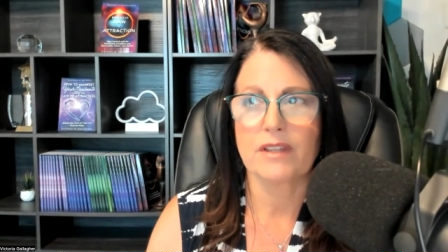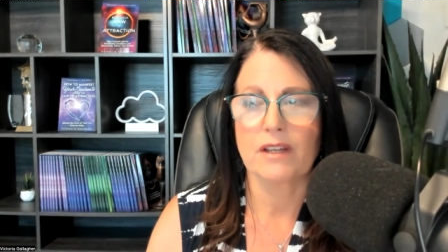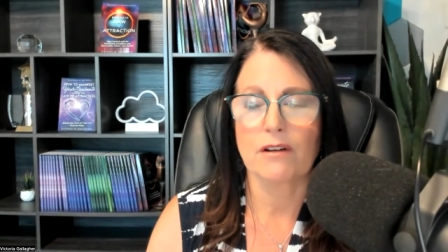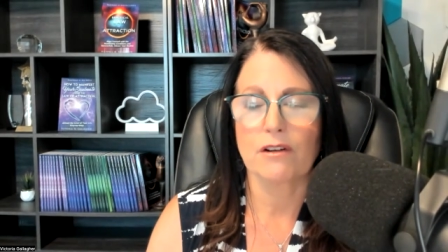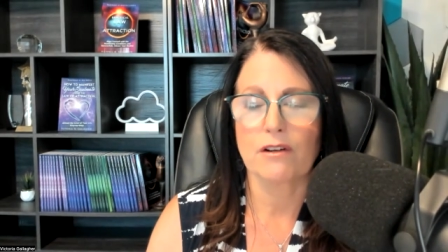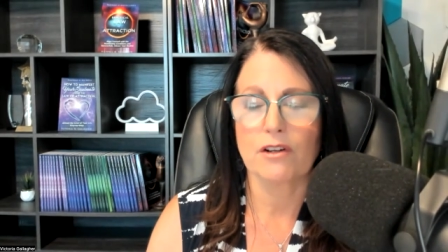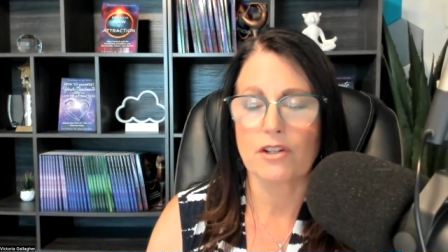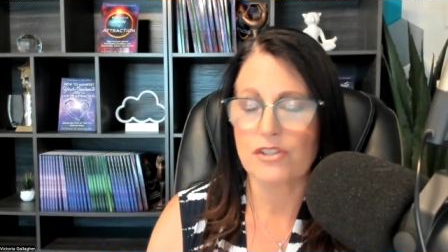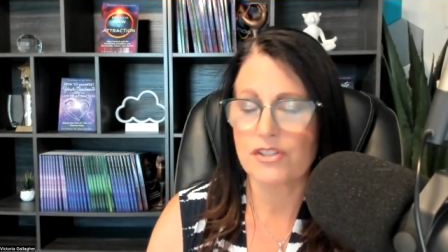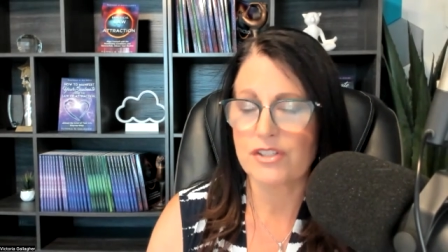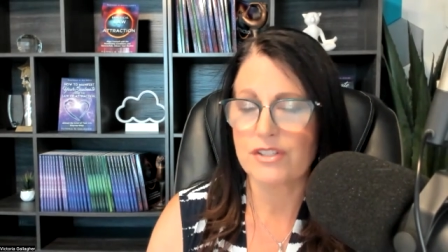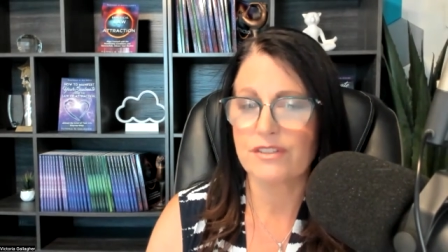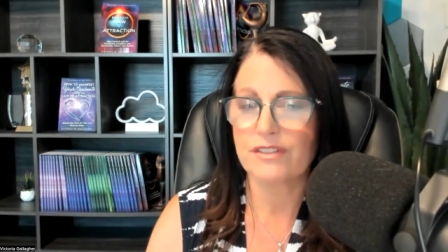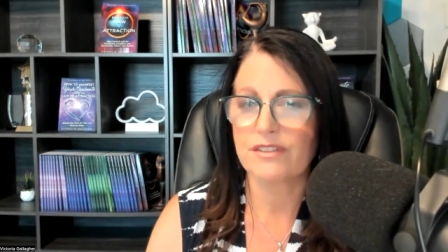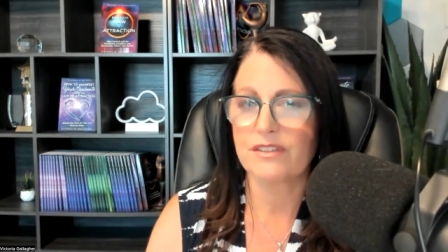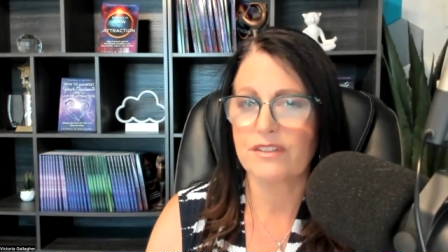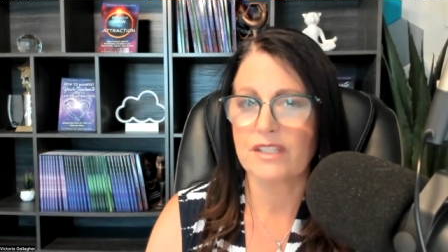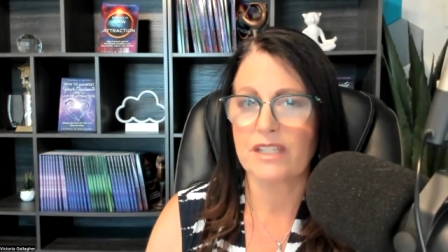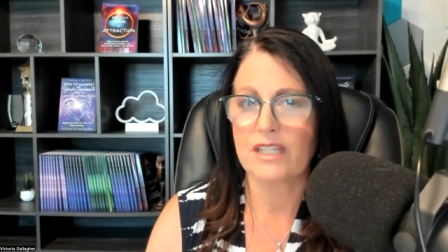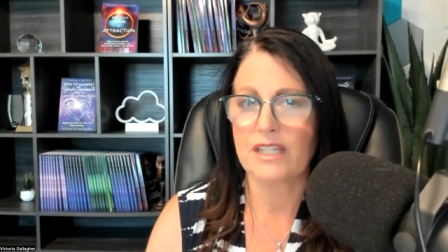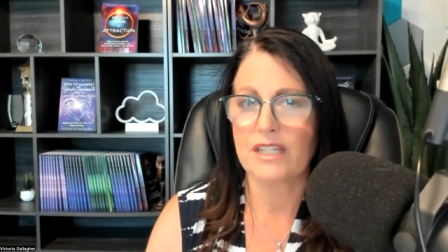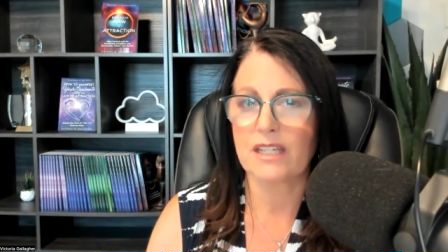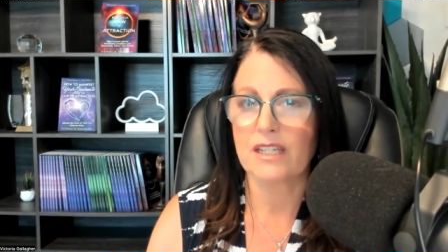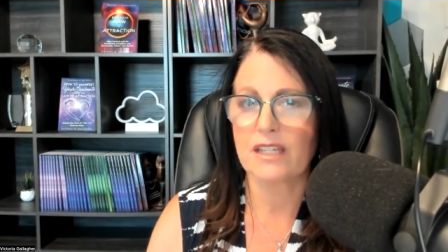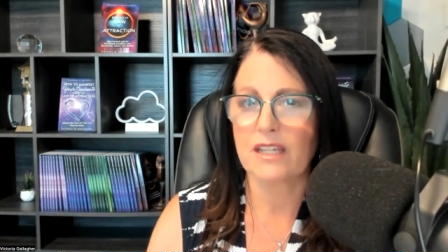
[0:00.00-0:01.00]

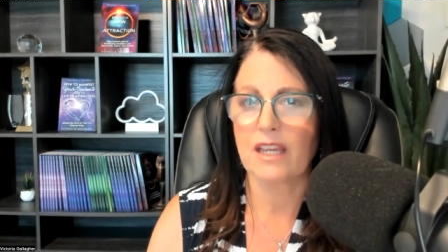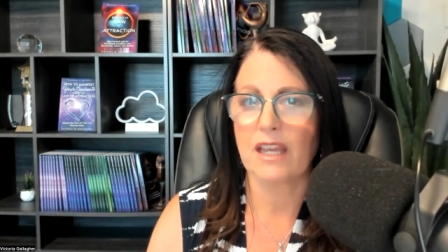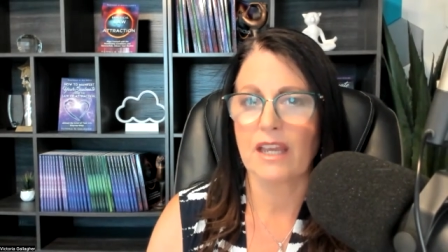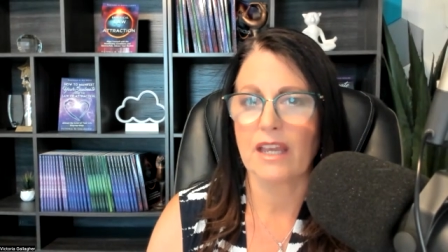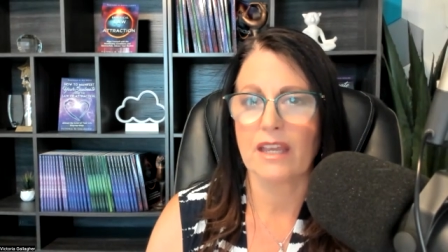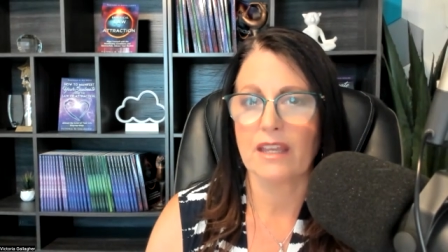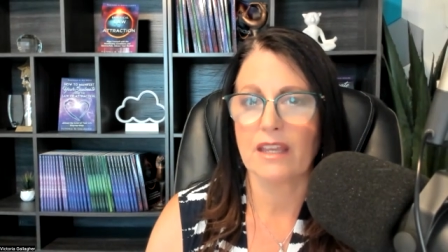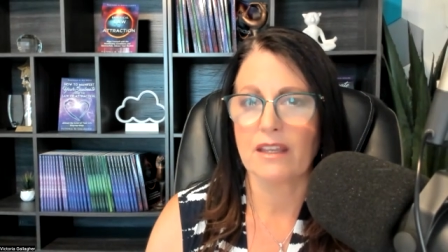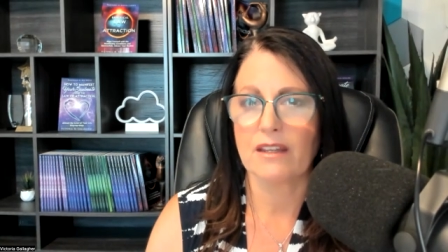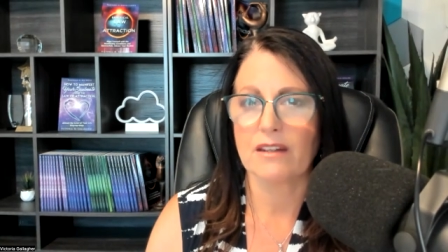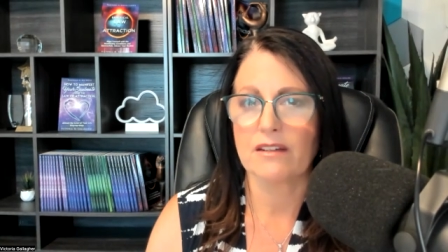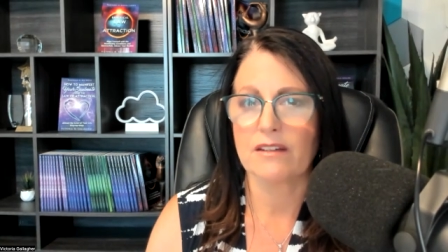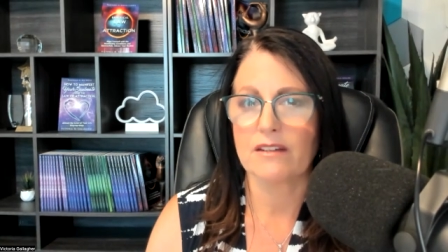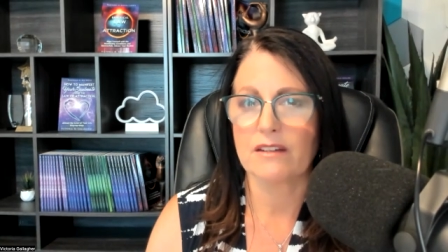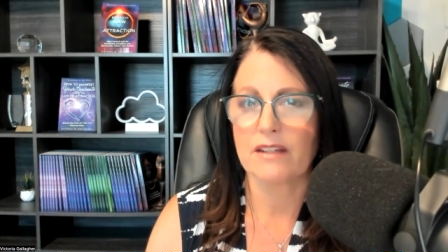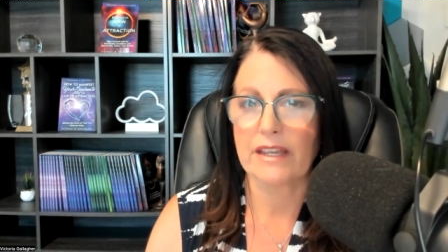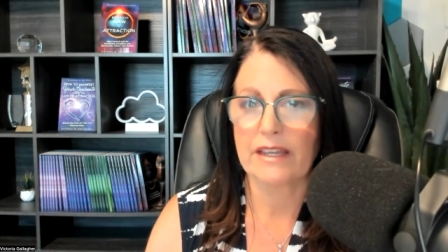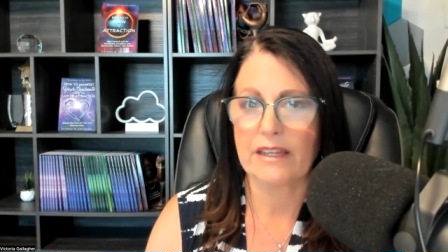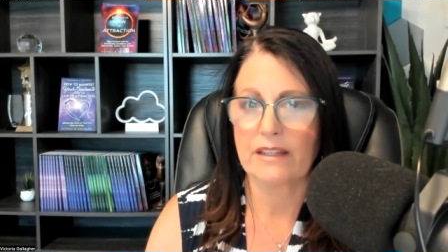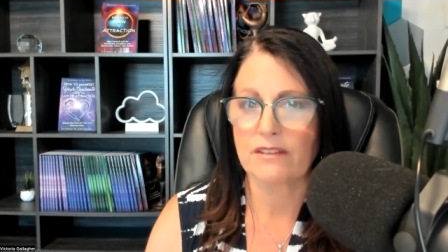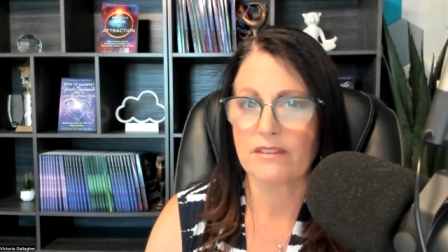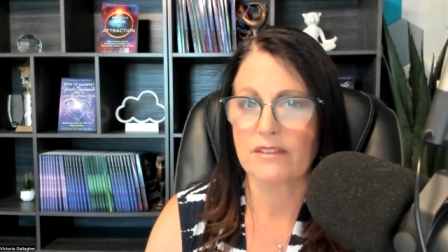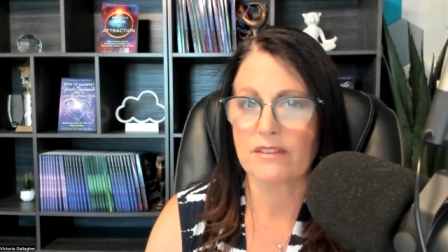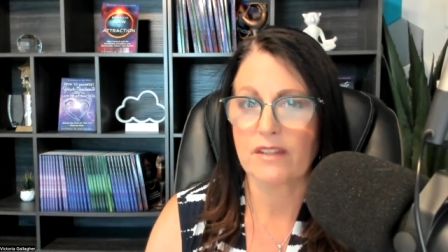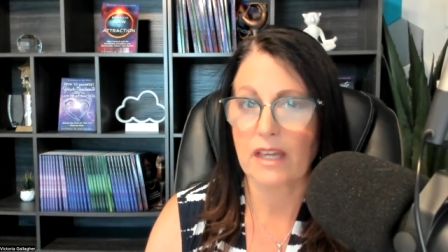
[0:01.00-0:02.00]
urgency and
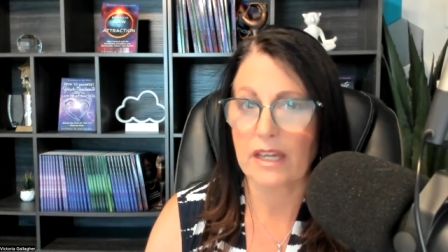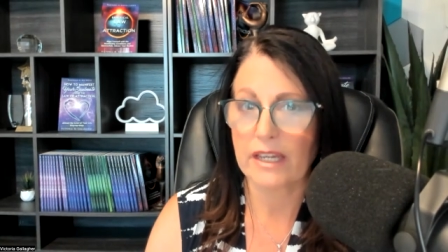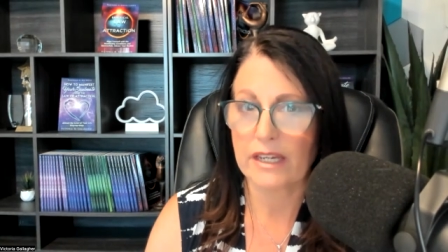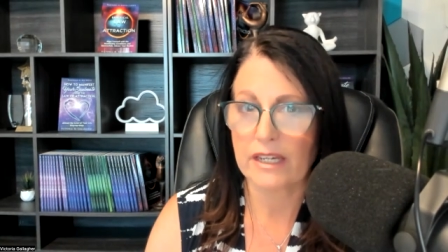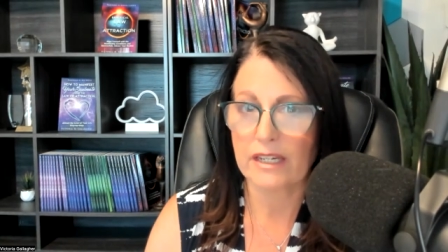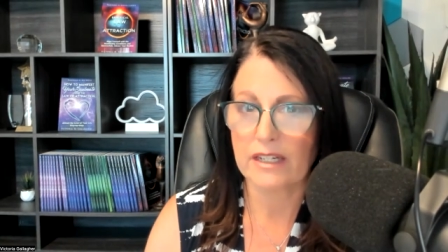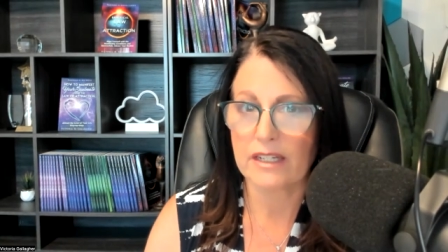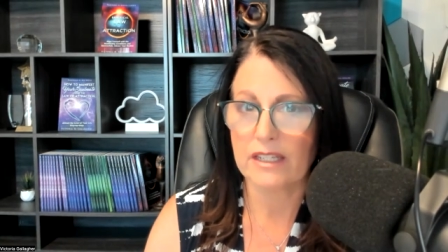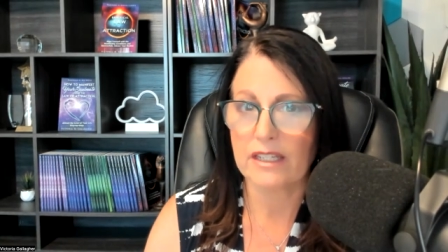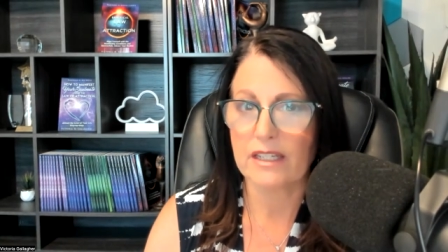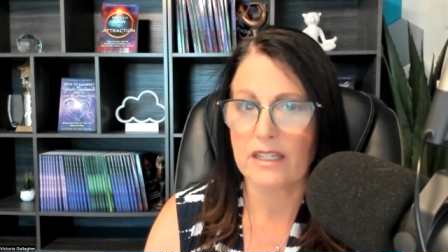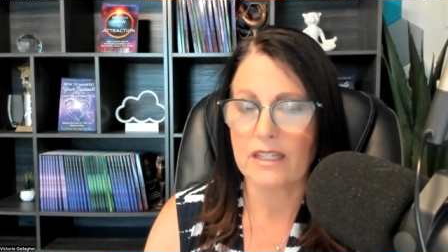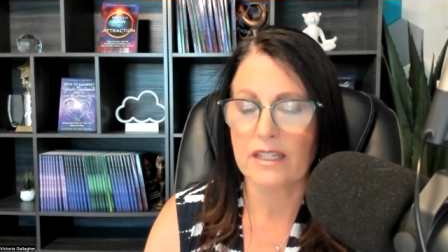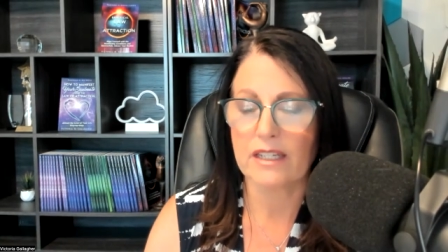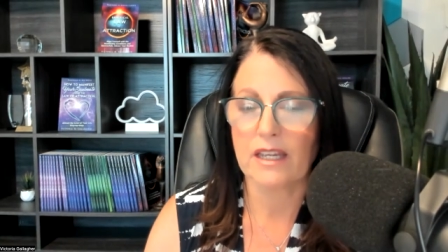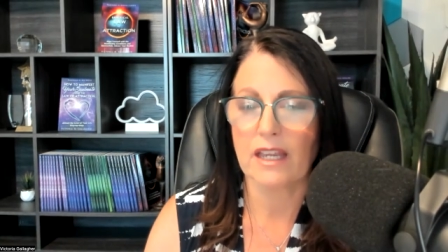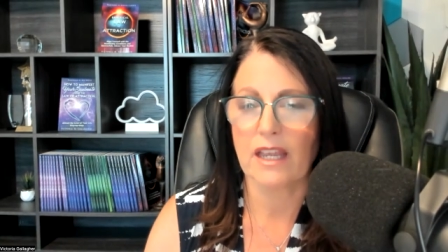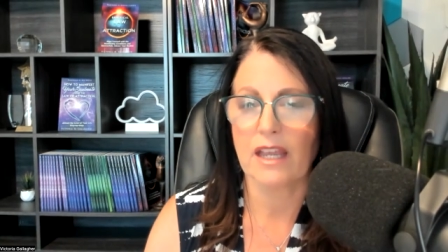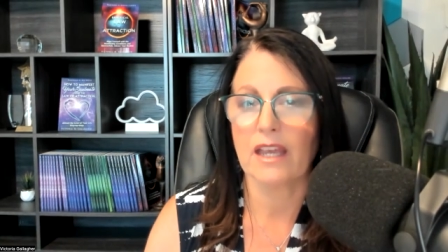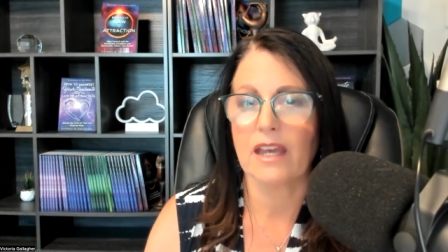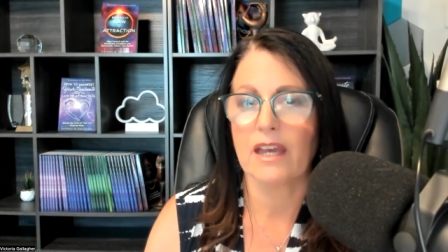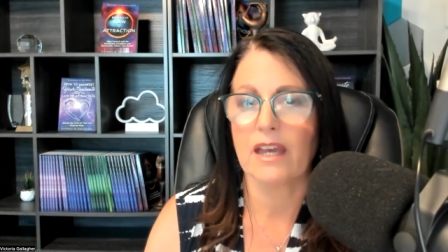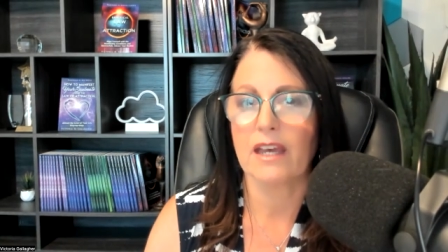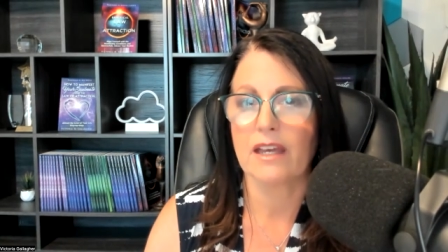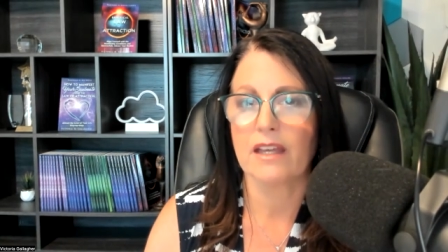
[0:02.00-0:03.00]
anxiety
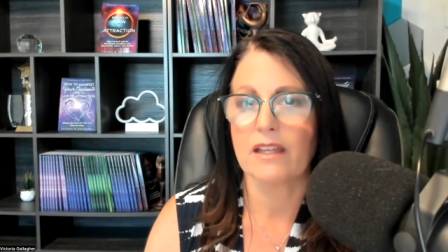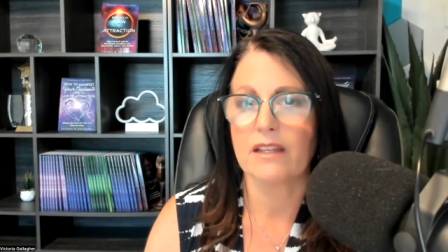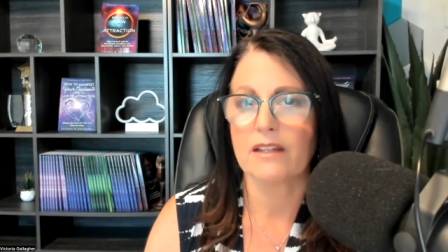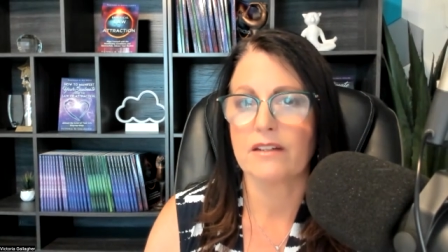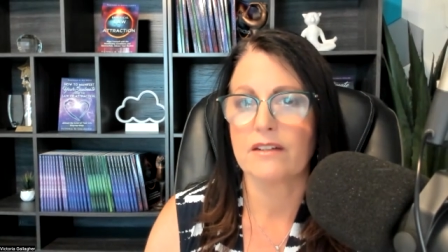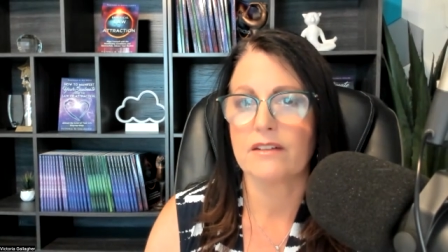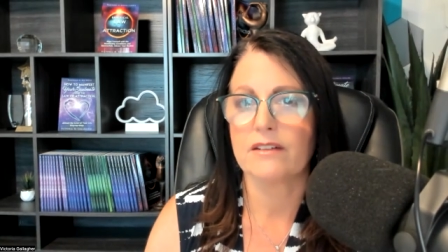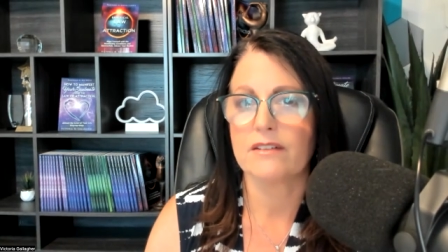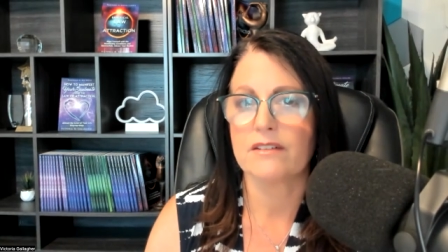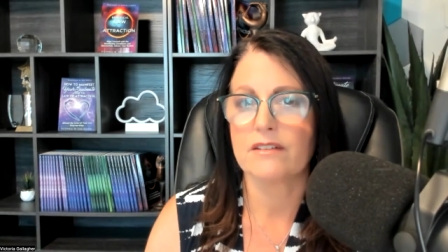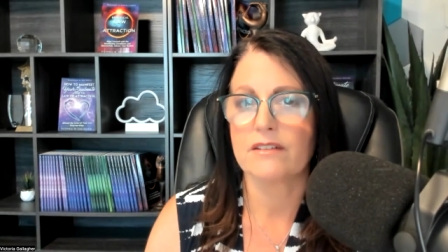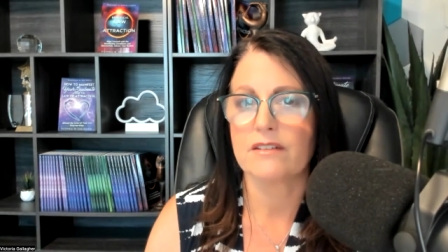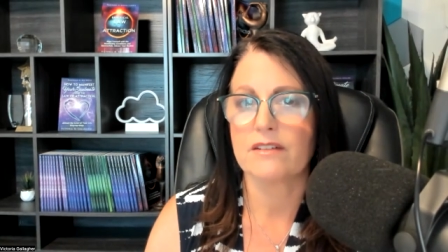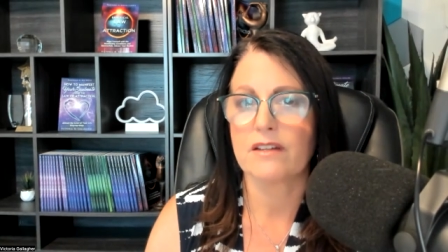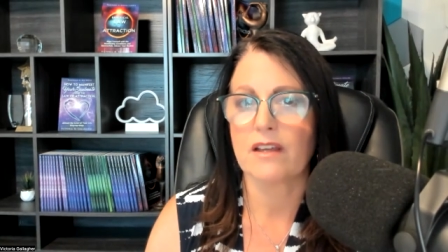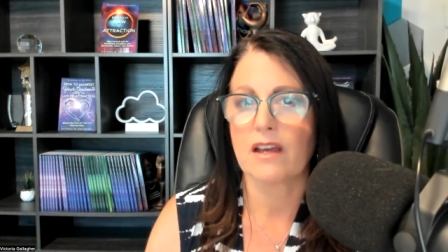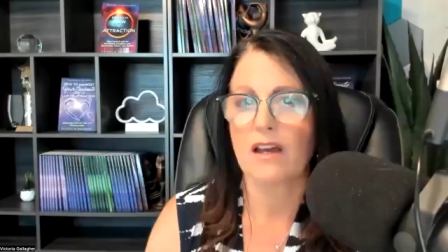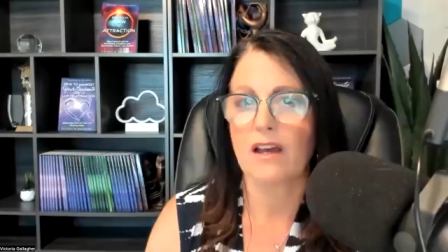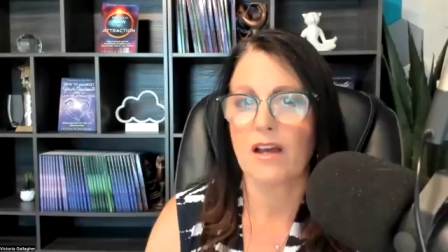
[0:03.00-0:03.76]
hmm. and mm.